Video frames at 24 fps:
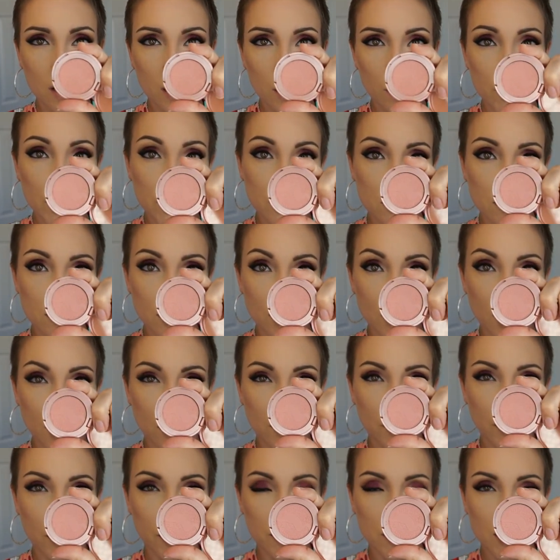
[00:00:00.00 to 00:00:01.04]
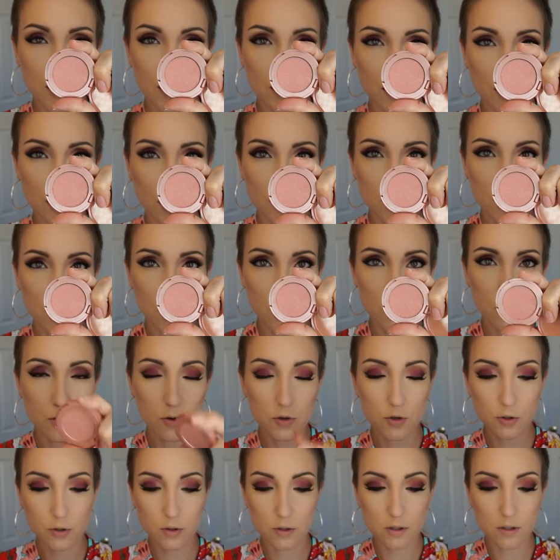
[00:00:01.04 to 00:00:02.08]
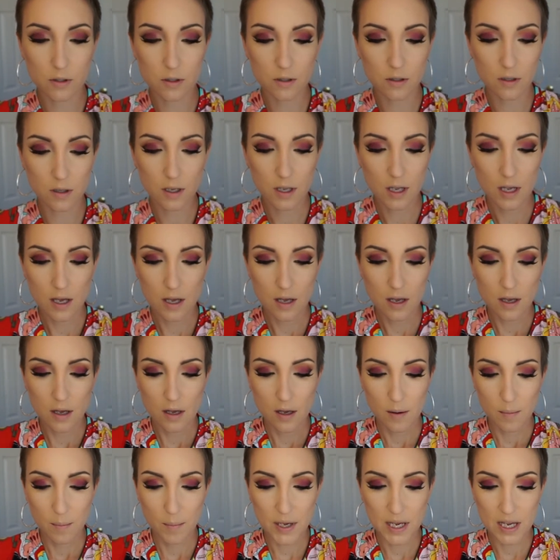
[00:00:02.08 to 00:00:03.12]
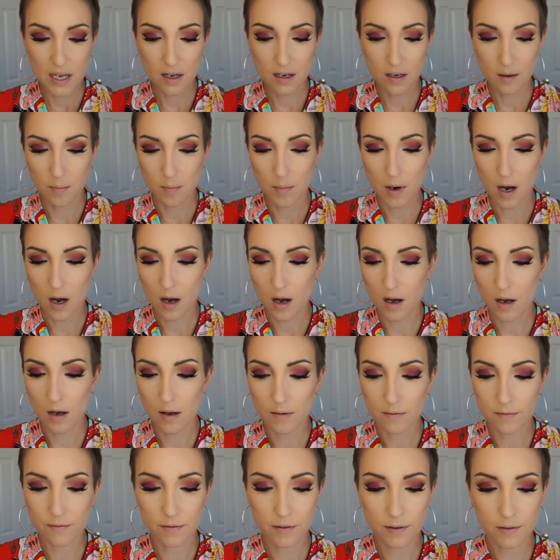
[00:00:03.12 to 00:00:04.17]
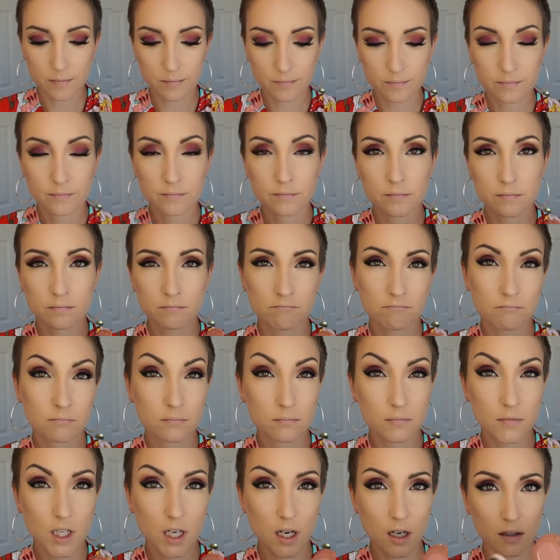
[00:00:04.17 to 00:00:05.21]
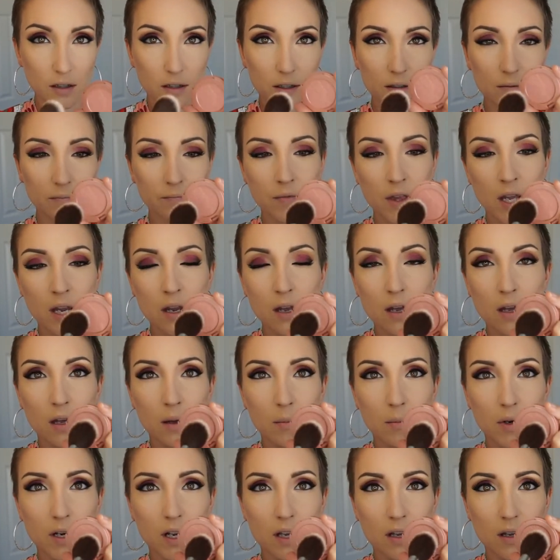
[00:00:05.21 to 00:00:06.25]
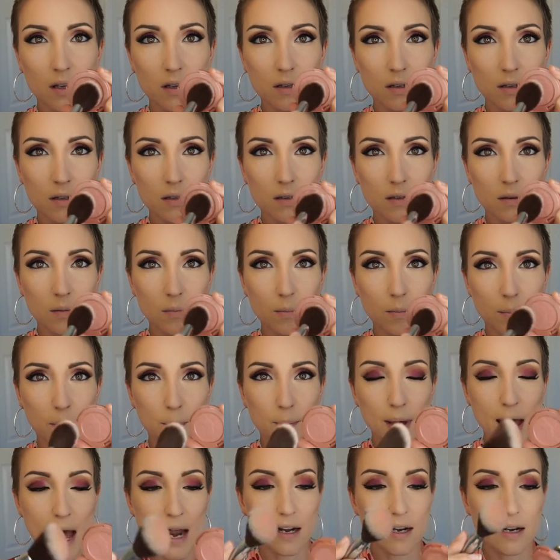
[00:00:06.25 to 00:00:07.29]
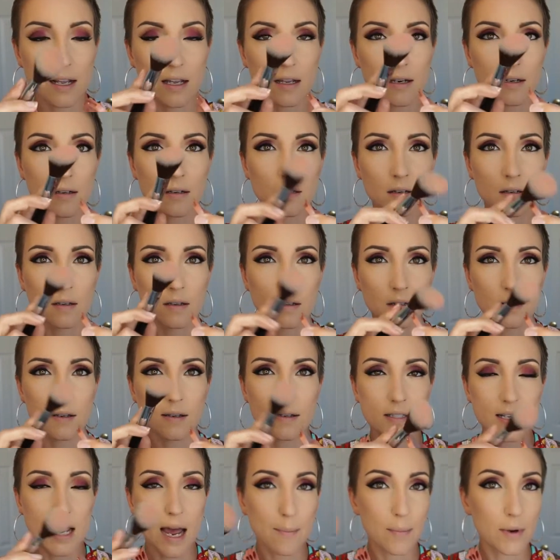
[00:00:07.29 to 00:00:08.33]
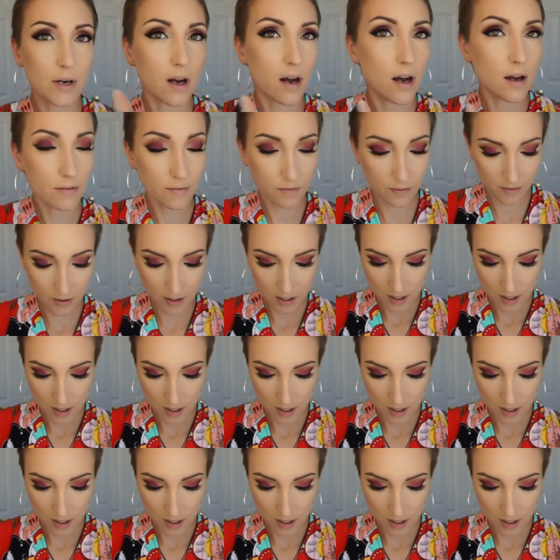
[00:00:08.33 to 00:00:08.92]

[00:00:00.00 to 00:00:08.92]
This is the color. It's like a neutral pink mauve color. I'm gonna pat it in, tap it off,